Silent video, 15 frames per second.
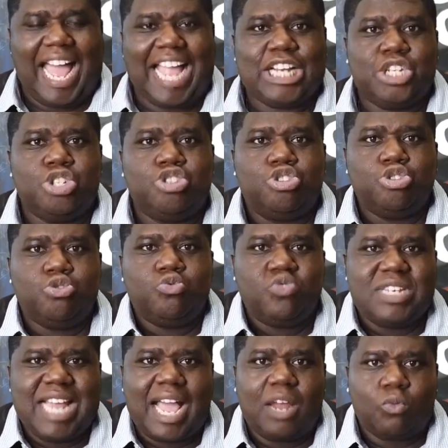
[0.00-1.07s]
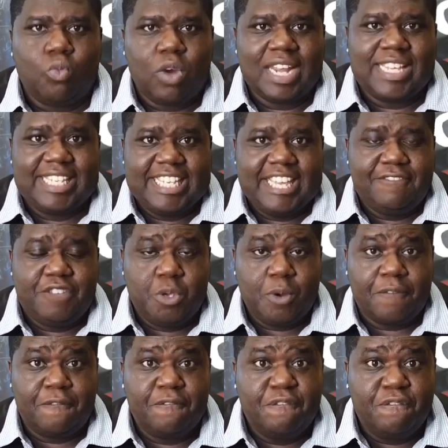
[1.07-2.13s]
I do not want to give
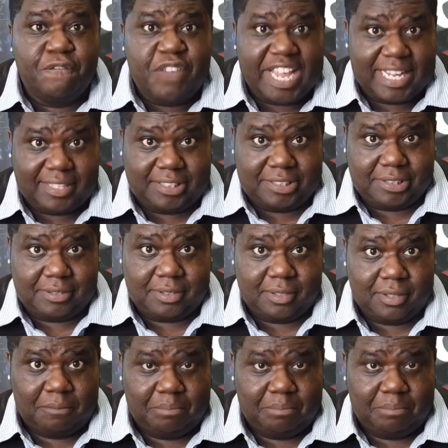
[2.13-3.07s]
you a fix,